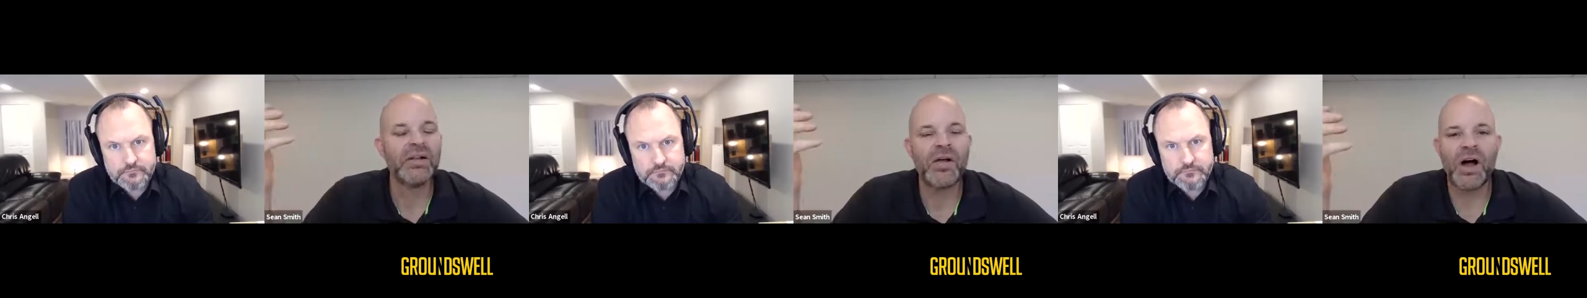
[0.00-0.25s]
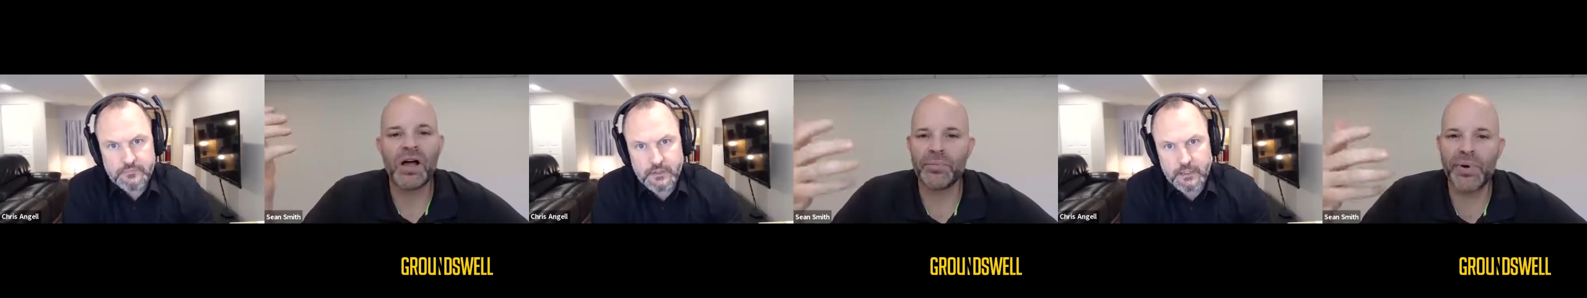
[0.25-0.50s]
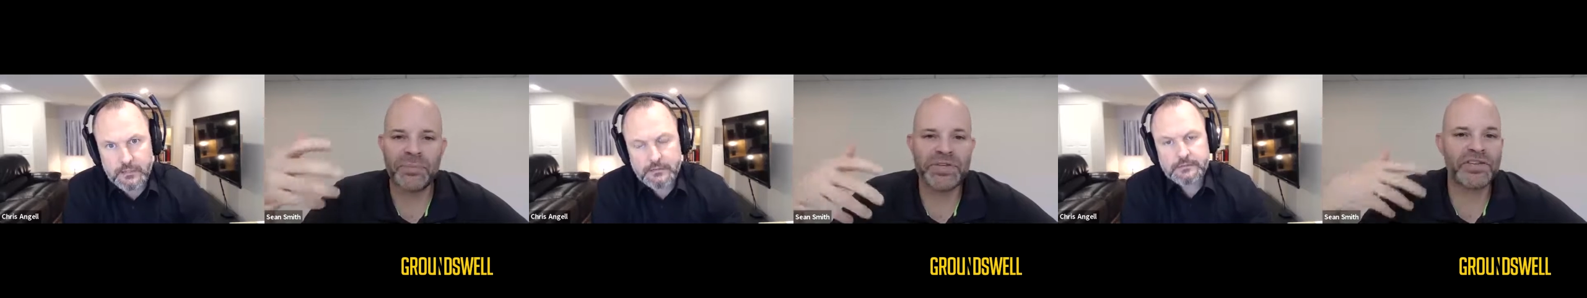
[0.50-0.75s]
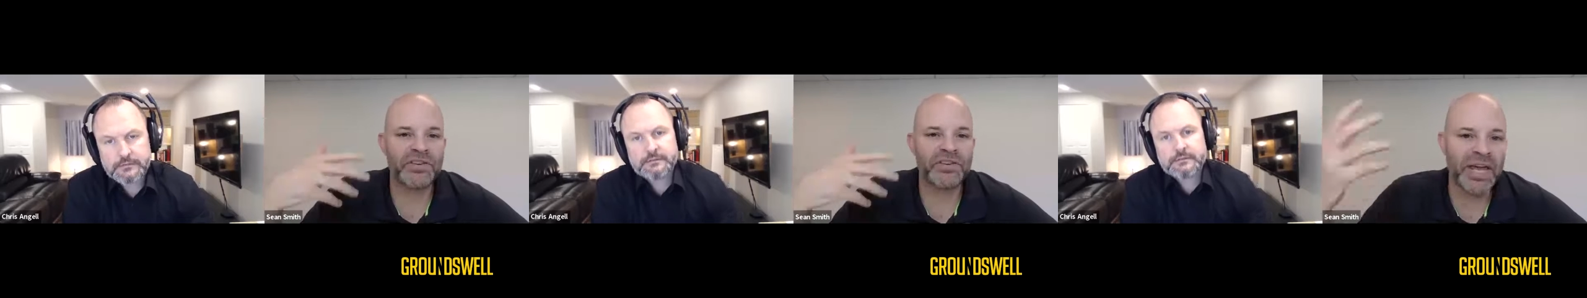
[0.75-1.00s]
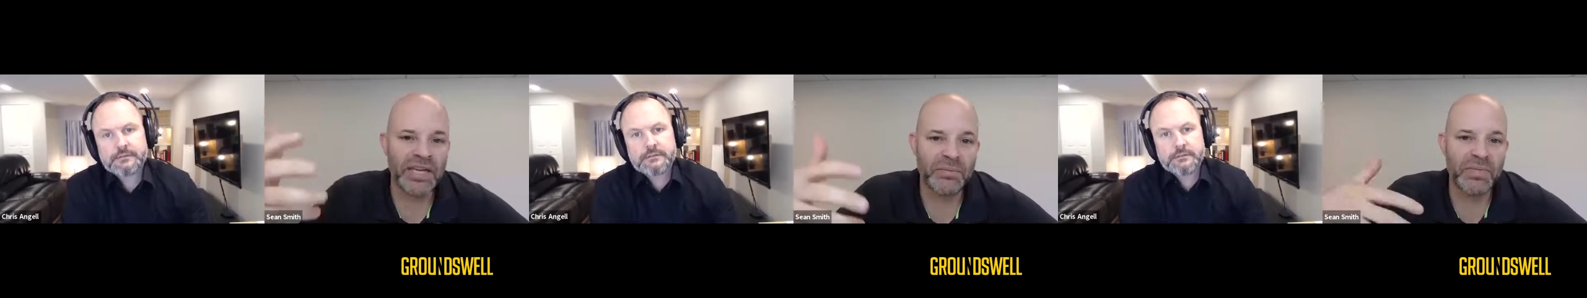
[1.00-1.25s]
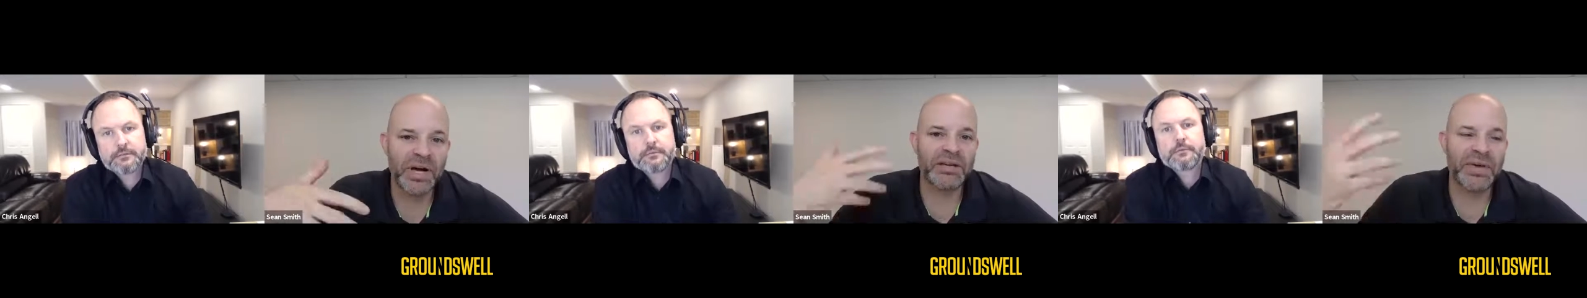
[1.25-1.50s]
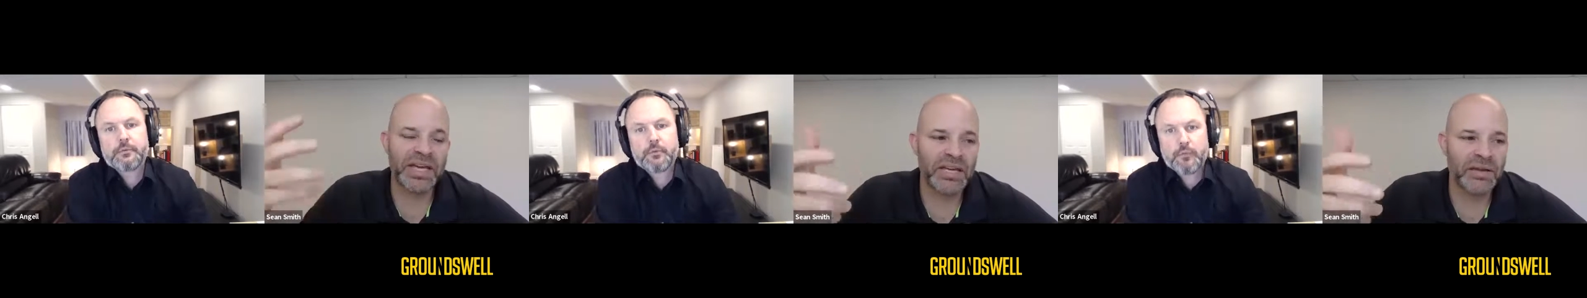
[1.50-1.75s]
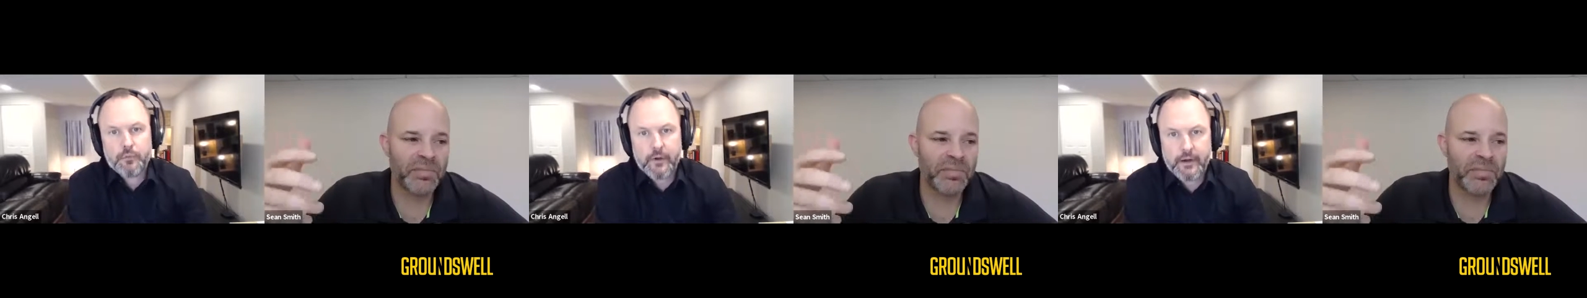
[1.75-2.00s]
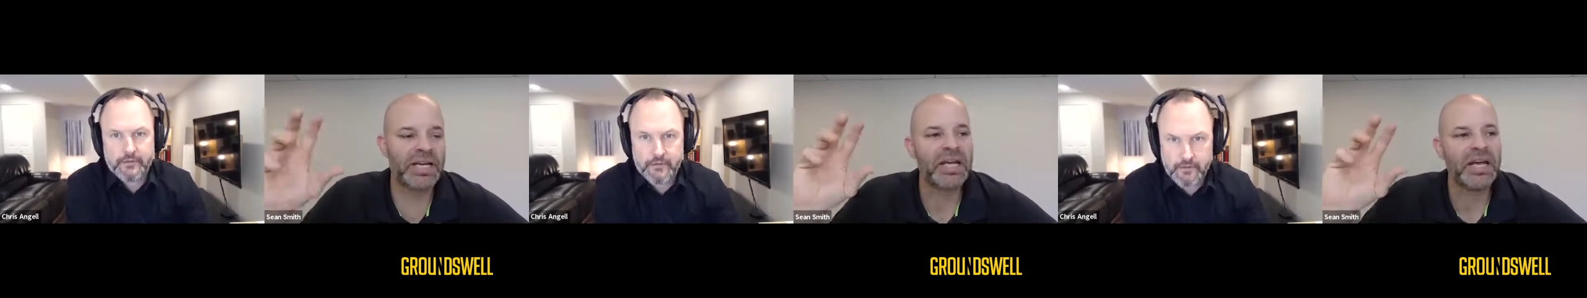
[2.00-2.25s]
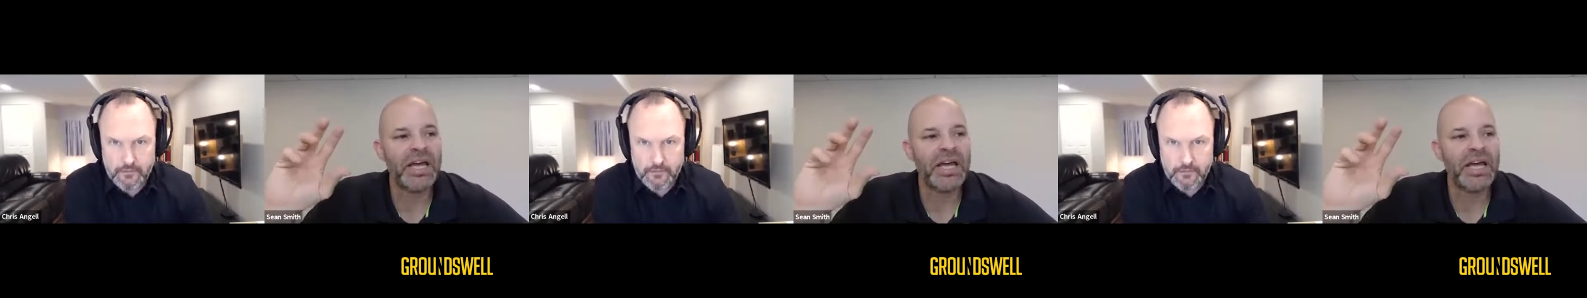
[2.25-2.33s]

Speaker 1: on the premise of making money, making money.